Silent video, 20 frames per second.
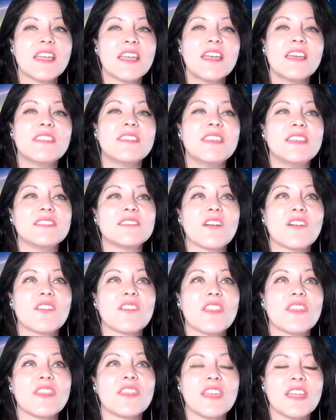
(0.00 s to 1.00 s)
These are the
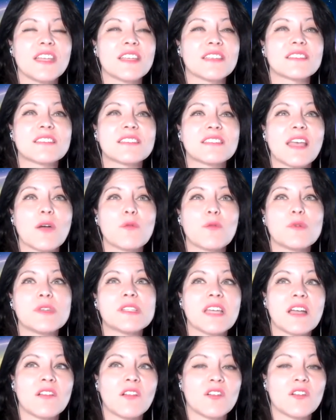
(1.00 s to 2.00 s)
things that we
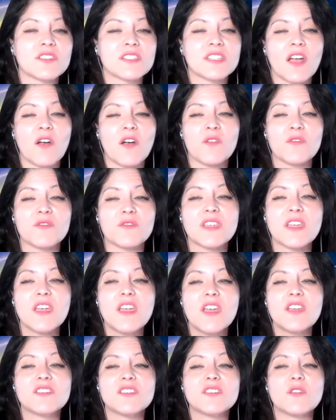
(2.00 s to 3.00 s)
tell ourselves
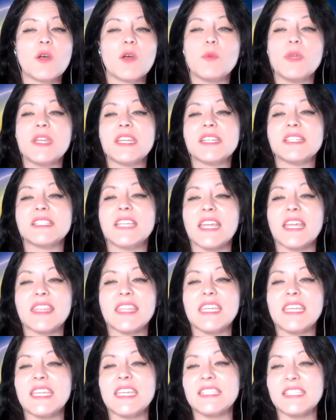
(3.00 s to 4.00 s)
so that we can take
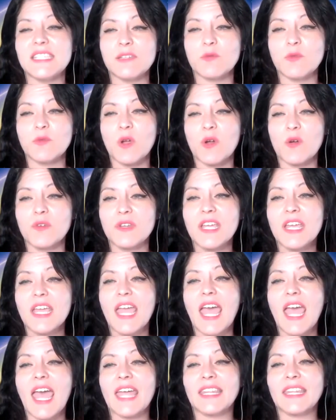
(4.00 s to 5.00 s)
the easy road
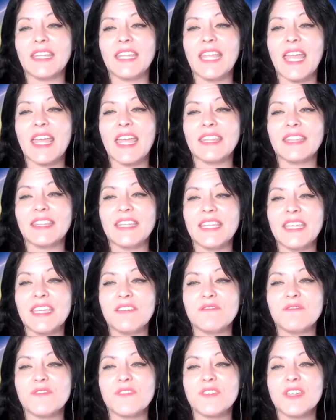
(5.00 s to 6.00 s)
and
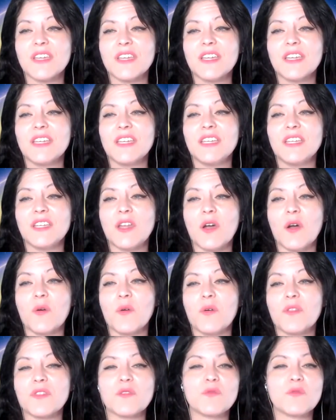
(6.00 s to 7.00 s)
leave
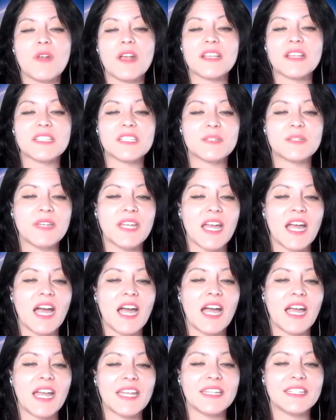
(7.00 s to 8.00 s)
the rest
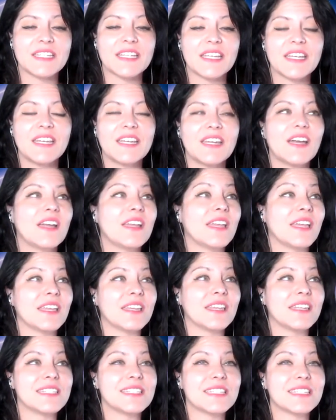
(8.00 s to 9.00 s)
behind.
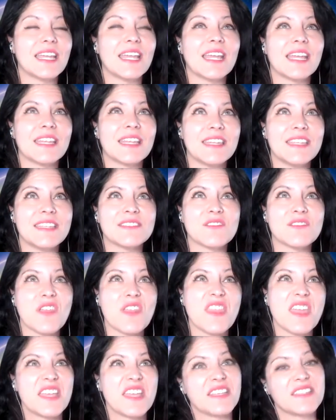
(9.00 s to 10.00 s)
And these are the
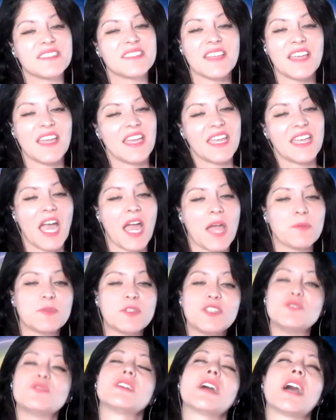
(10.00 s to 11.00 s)
things like I'm
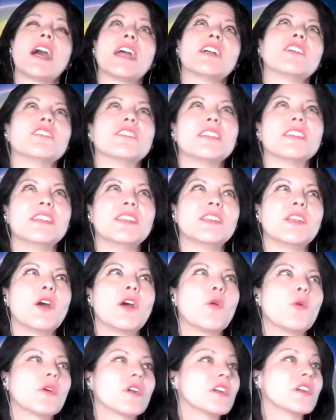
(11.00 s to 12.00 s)
too tired,
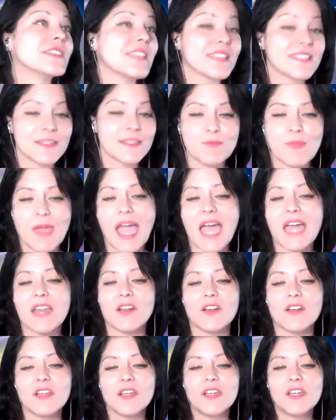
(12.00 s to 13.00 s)
or it doesn't
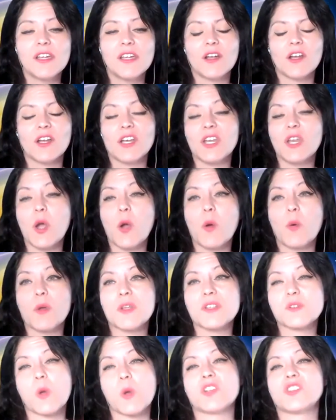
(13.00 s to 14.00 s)
matter, or no
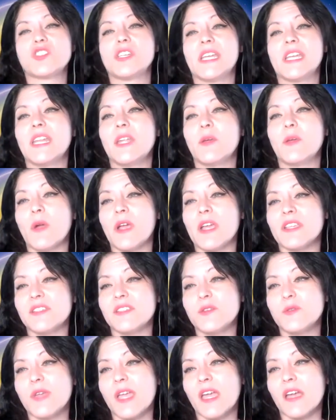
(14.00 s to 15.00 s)
one's watching anyways, who
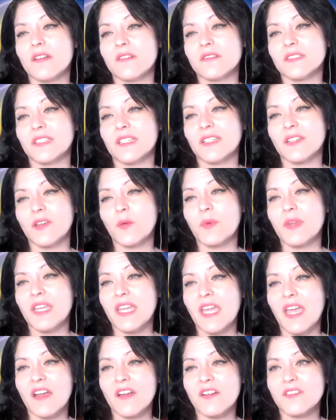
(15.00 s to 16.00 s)
cares? Like nobody
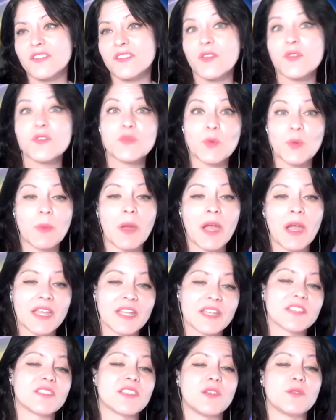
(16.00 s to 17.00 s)
cares. Those were my
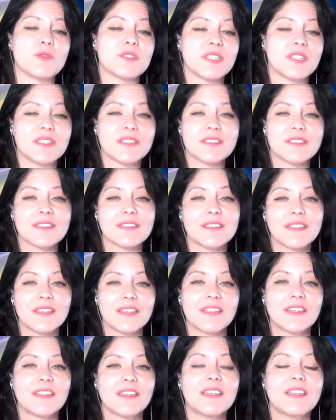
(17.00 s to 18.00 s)
excuses.
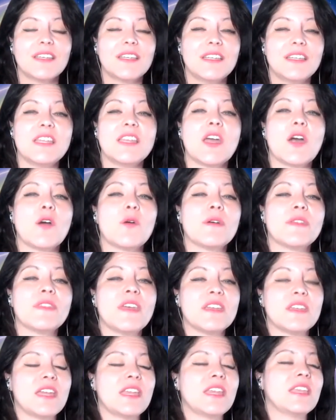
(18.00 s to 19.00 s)
And
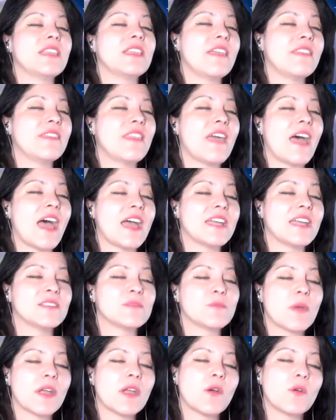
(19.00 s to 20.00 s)
that is
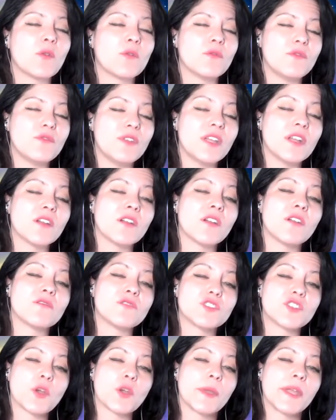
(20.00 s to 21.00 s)
my own fear of
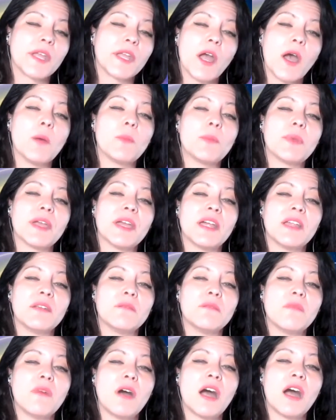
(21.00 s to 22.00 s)
showing up, and
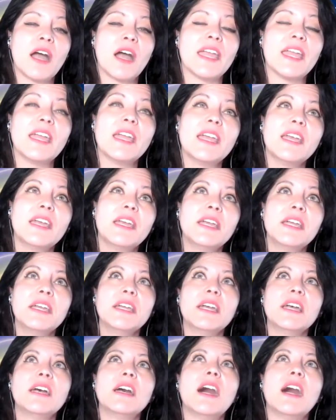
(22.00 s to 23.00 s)

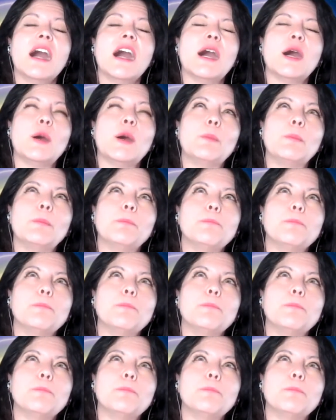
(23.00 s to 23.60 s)
um